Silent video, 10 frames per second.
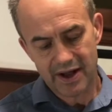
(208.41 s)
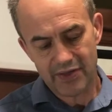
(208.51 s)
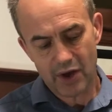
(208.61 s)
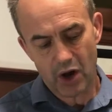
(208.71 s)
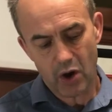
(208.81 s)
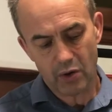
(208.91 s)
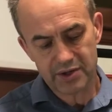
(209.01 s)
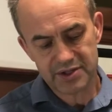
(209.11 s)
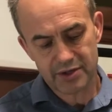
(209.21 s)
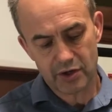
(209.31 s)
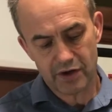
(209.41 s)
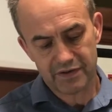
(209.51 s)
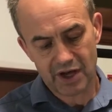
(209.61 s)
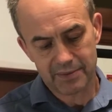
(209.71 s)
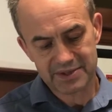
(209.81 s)
in the hole as the nerve
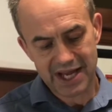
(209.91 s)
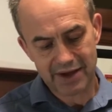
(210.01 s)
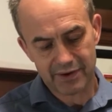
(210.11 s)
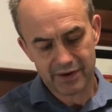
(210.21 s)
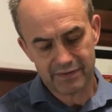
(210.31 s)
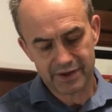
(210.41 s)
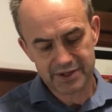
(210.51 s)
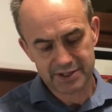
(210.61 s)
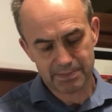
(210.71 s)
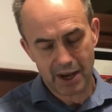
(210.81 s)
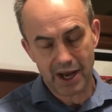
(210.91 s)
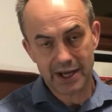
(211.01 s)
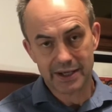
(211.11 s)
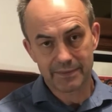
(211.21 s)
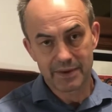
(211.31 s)
comes out of the
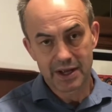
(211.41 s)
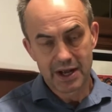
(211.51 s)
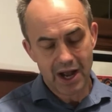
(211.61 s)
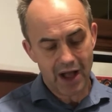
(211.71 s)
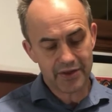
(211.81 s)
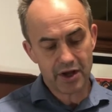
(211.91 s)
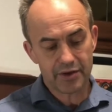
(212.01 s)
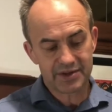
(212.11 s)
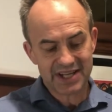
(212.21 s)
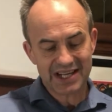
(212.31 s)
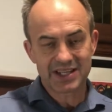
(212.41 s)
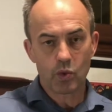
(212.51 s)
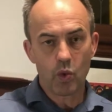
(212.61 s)
spine, and the other is actually